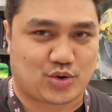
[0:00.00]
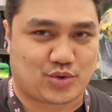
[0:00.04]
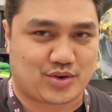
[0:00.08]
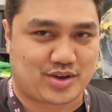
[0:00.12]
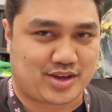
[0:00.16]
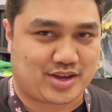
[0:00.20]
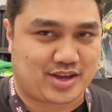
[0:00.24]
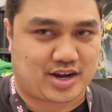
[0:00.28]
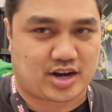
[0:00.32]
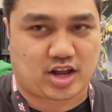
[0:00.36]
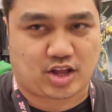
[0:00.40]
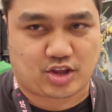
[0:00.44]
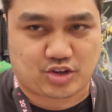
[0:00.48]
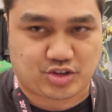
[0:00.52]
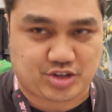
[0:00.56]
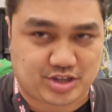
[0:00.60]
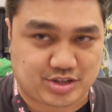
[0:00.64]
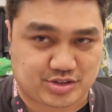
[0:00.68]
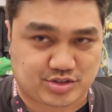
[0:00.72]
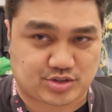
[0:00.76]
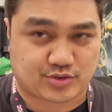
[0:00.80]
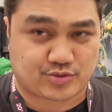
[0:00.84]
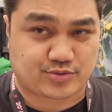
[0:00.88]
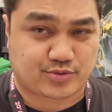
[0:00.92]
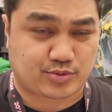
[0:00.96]
And all you need
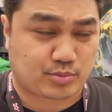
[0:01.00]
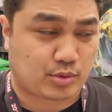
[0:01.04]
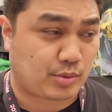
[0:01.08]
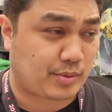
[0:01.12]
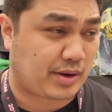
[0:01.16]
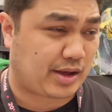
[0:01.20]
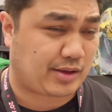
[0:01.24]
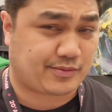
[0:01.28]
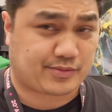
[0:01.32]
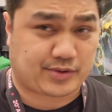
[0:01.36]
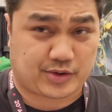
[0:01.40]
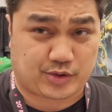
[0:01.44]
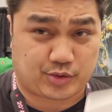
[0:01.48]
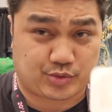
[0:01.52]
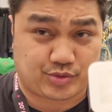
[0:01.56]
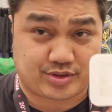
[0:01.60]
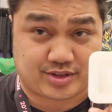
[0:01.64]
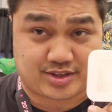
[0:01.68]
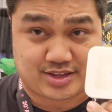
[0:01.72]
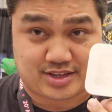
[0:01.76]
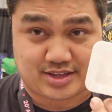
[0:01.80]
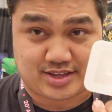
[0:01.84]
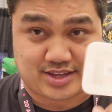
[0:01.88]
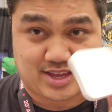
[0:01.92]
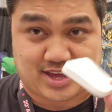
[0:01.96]
is your mobile phone
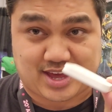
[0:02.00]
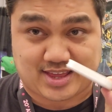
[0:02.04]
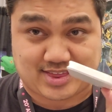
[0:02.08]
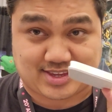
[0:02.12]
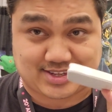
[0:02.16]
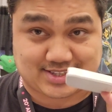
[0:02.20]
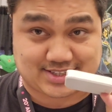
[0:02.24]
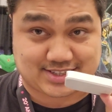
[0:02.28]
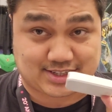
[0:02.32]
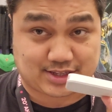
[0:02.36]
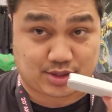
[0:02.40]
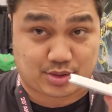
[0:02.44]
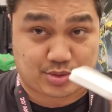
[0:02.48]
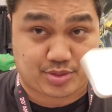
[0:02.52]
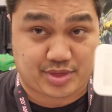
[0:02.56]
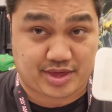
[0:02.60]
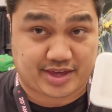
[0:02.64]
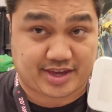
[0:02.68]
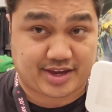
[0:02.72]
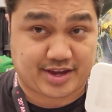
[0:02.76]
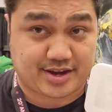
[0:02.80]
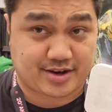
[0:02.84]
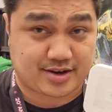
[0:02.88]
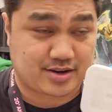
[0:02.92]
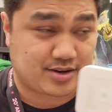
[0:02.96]
and this little thing
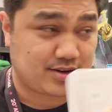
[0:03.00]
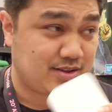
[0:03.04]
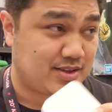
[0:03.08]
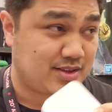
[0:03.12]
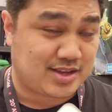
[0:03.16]
here.